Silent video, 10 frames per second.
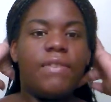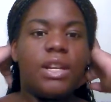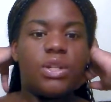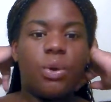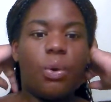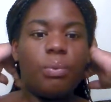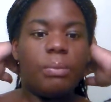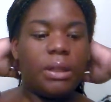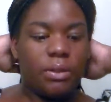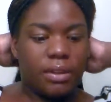finish a whole
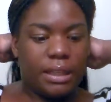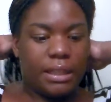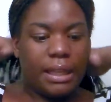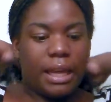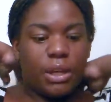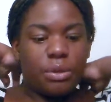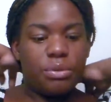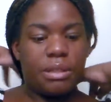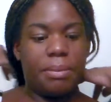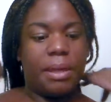meal like I
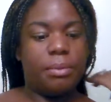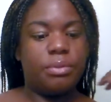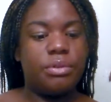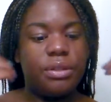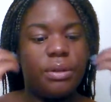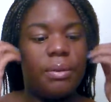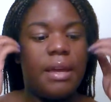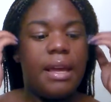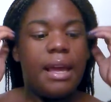used to be able to.